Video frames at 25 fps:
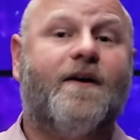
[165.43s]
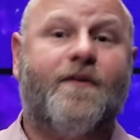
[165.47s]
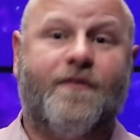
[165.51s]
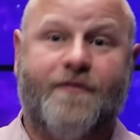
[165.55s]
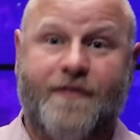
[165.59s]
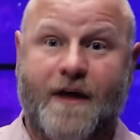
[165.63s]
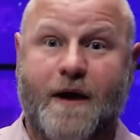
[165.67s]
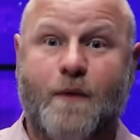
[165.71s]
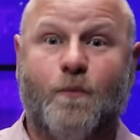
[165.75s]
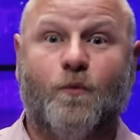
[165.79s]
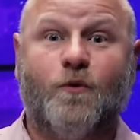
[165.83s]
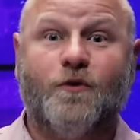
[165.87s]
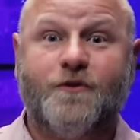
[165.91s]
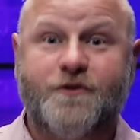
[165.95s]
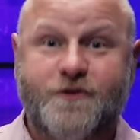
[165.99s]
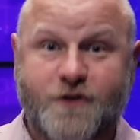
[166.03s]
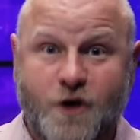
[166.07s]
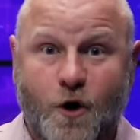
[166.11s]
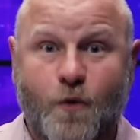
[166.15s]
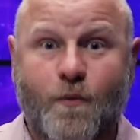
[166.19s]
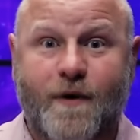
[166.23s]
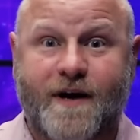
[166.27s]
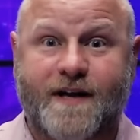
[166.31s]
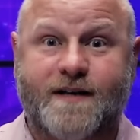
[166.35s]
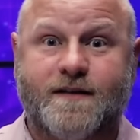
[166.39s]
they will
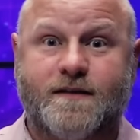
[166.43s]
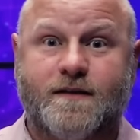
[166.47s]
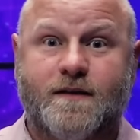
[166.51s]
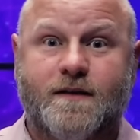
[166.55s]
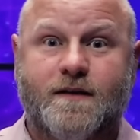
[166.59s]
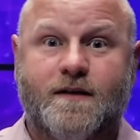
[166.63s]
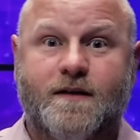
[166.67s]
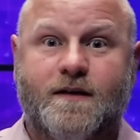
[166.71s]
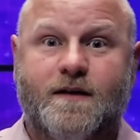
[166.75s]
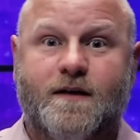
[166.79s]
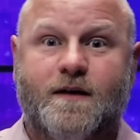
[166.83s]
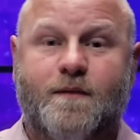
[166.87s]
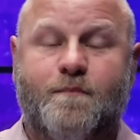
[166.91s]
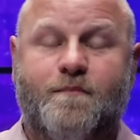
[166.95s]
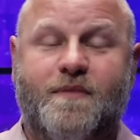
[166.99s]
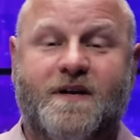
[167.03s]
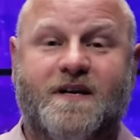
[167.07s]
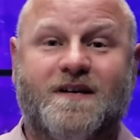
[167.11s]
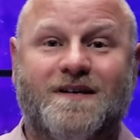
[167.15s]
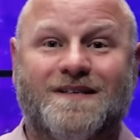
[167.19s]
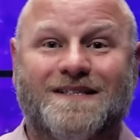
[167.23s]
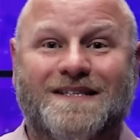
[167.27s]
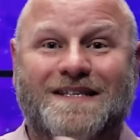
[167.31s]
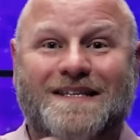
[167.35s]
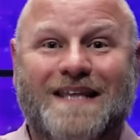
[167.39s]
do it
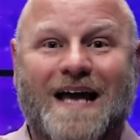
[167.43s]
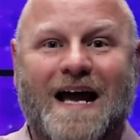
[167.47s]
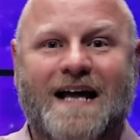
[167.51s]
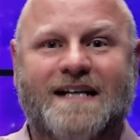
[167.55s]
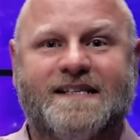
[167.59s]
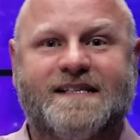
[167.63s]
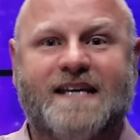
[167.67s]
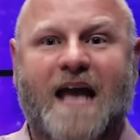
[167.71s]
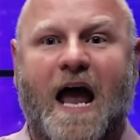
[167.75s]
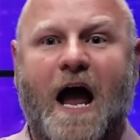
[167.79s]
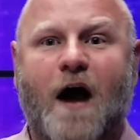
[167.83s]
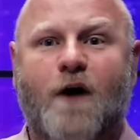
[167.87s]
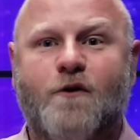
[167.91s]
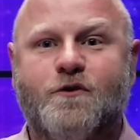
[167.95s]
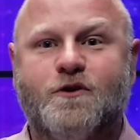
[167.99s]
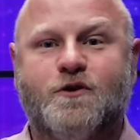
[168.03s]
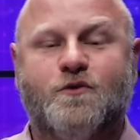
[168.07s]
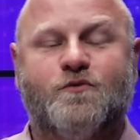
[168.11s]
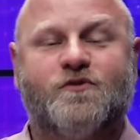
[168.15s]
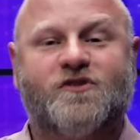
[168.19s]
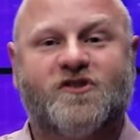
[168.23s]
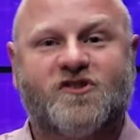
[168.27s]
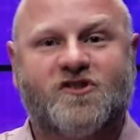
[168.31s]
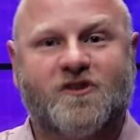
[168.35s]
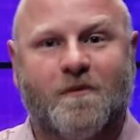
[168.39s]
because that's how
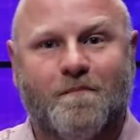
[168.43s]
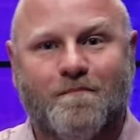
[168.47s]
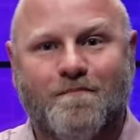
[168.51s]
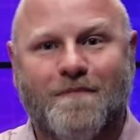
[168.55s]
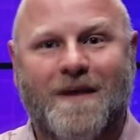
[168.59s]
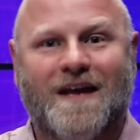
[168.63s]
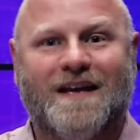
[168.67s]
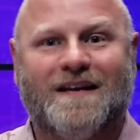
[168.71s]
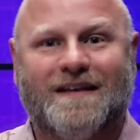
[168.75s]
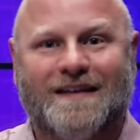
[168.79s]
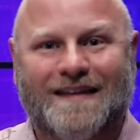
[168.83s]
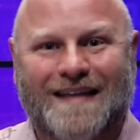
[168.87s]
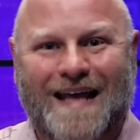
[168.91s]
you cement